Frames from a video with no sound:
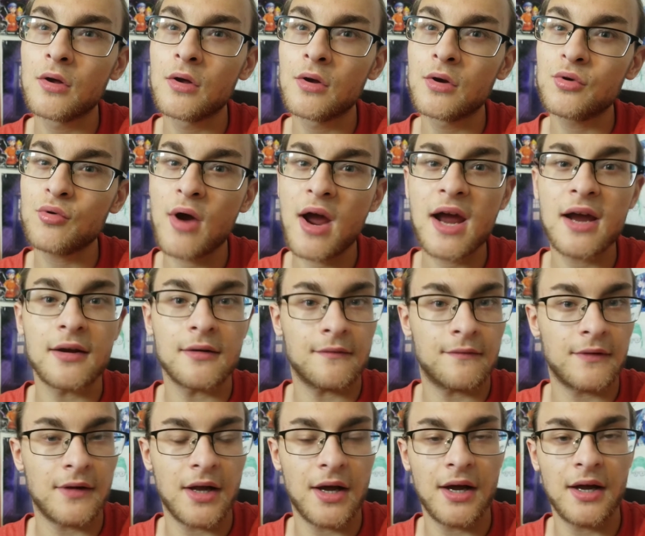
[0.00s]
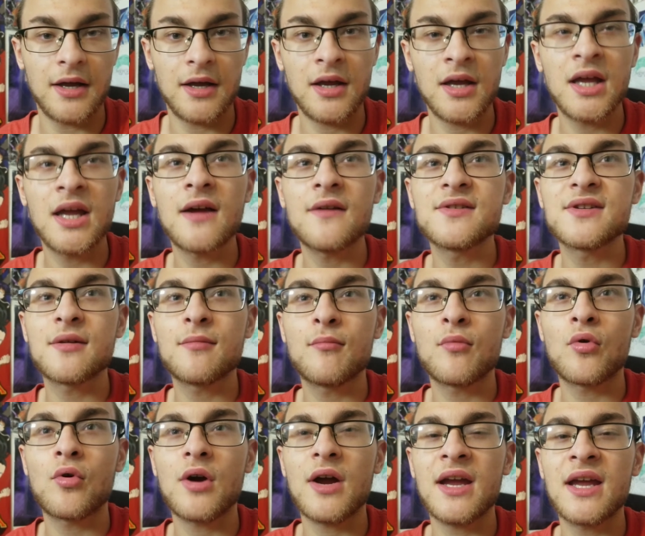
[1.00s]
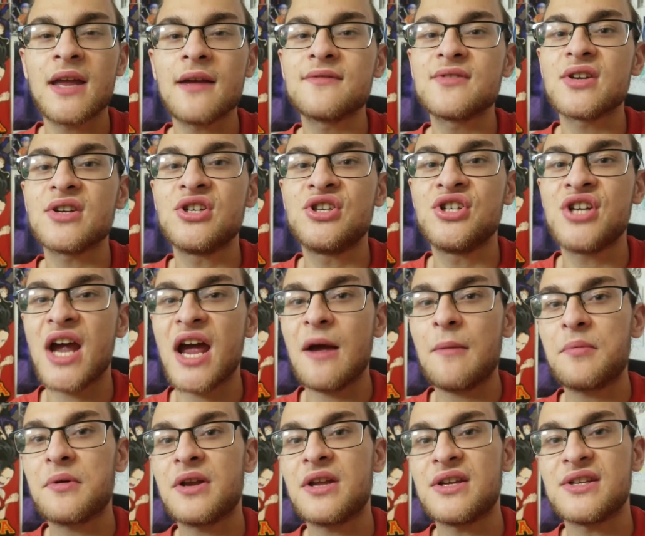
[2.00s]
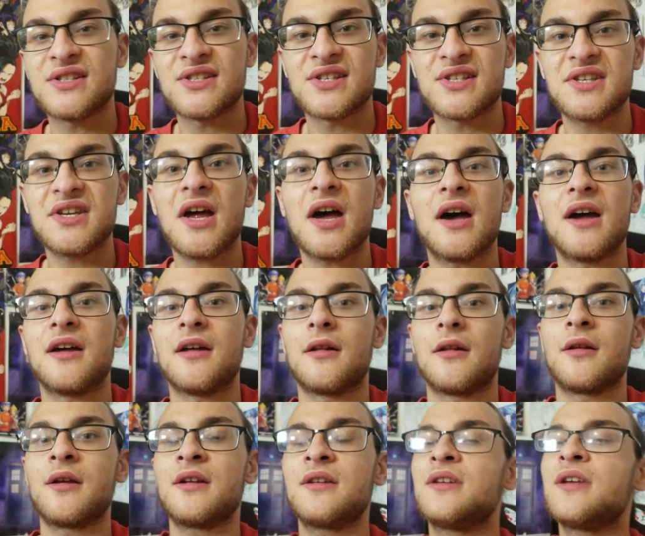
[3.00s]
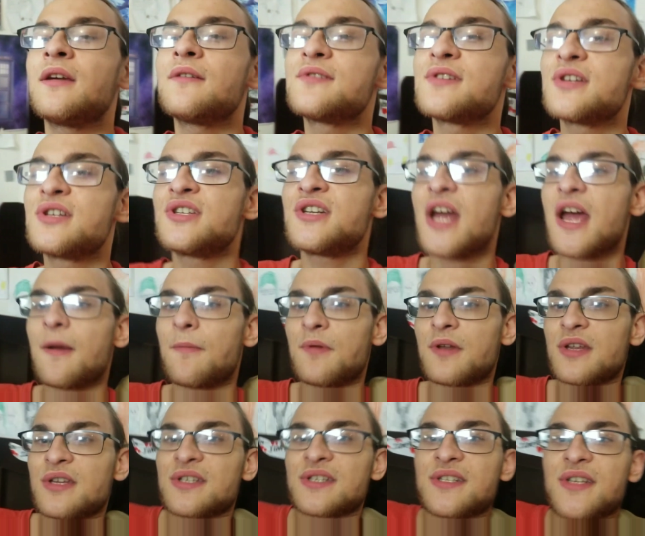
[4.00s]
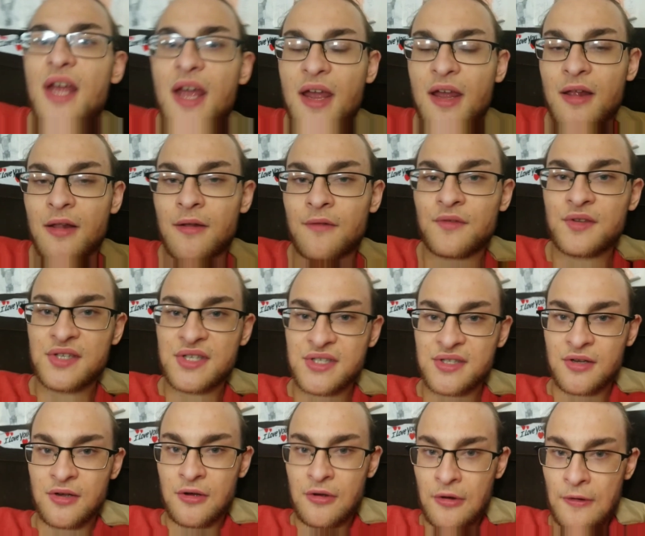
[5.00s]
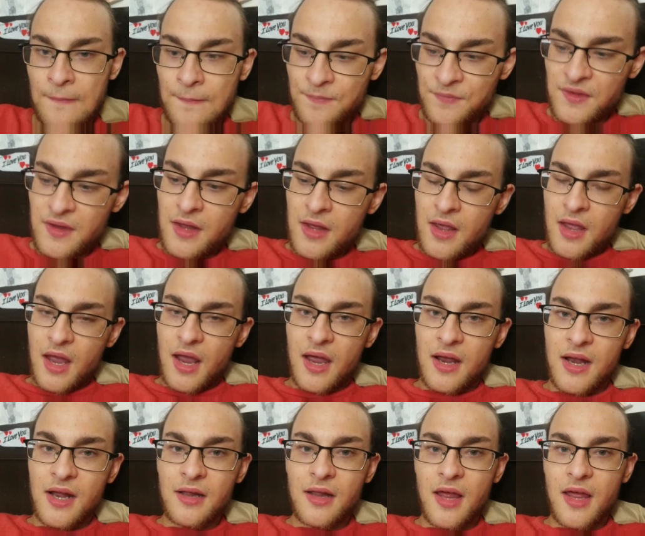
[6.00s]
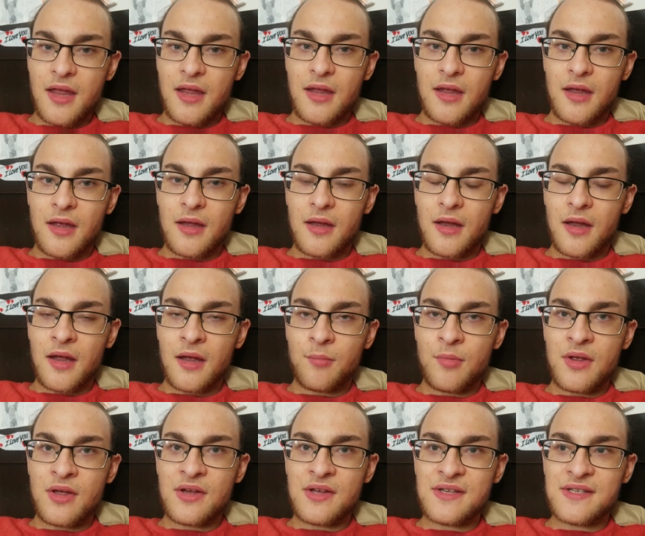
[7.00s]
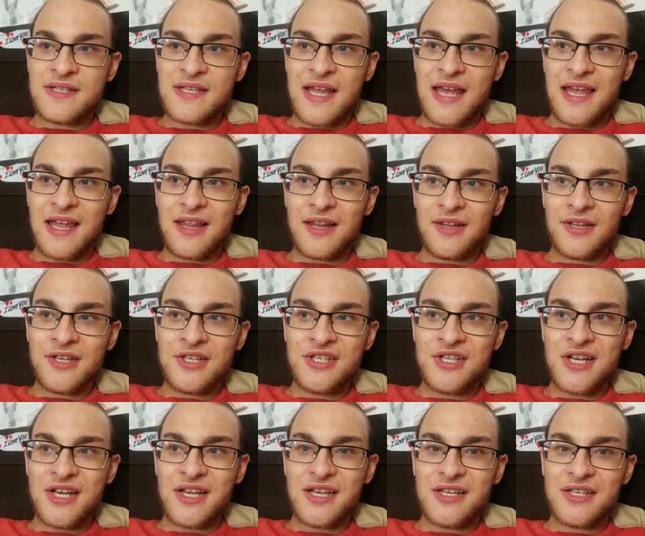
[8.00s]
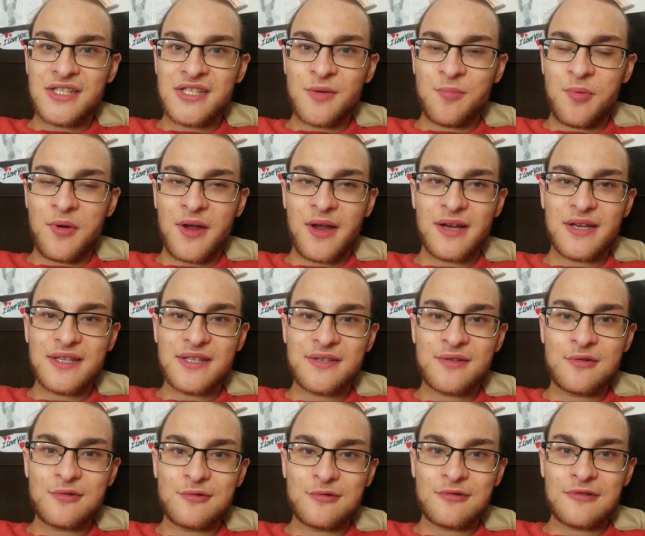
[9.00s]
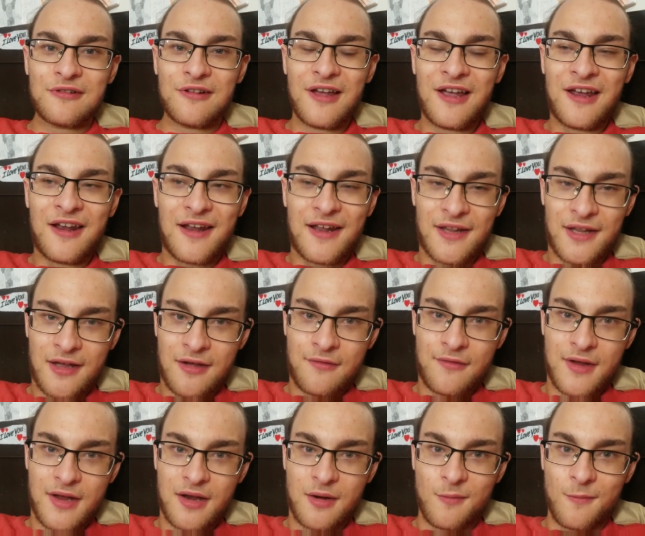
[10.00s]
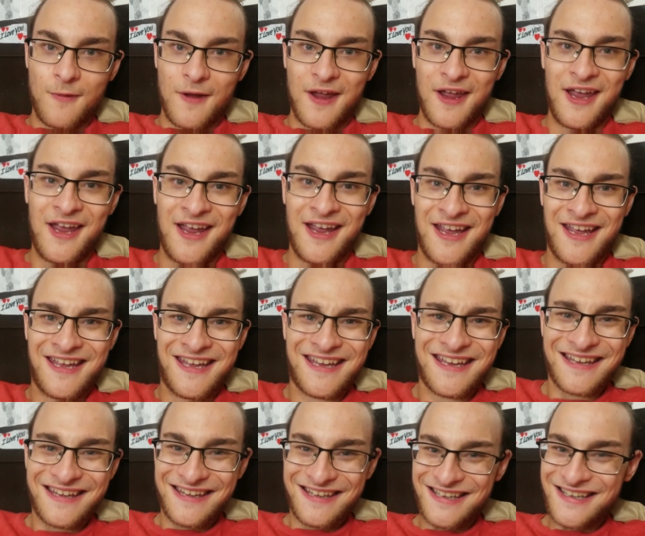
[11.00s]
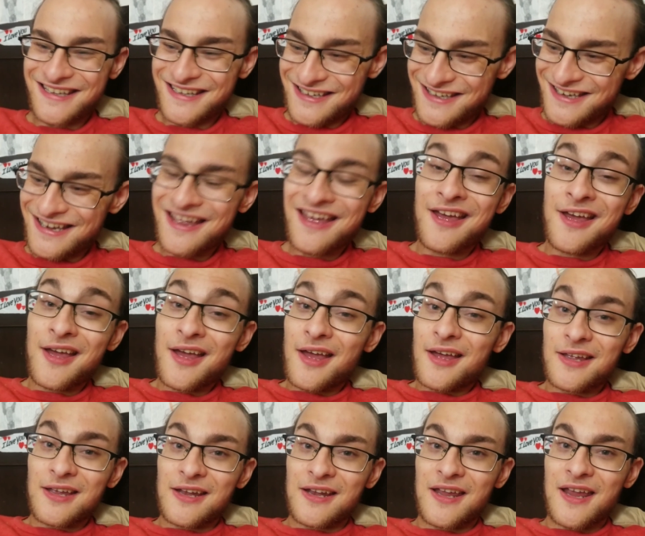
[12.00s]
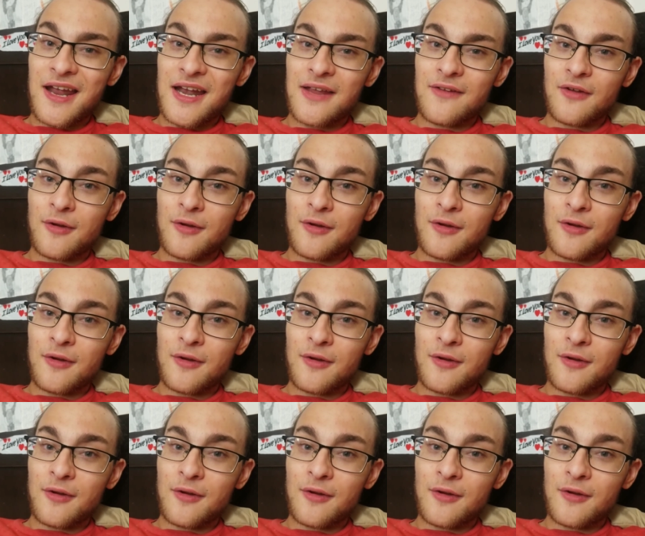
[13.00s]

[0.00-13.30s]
Dragonfly. It gives a Japanese style. It gives a Japanese style of the song. And I like it, because, like, legit, Japan is cool, and I love anime. Can you get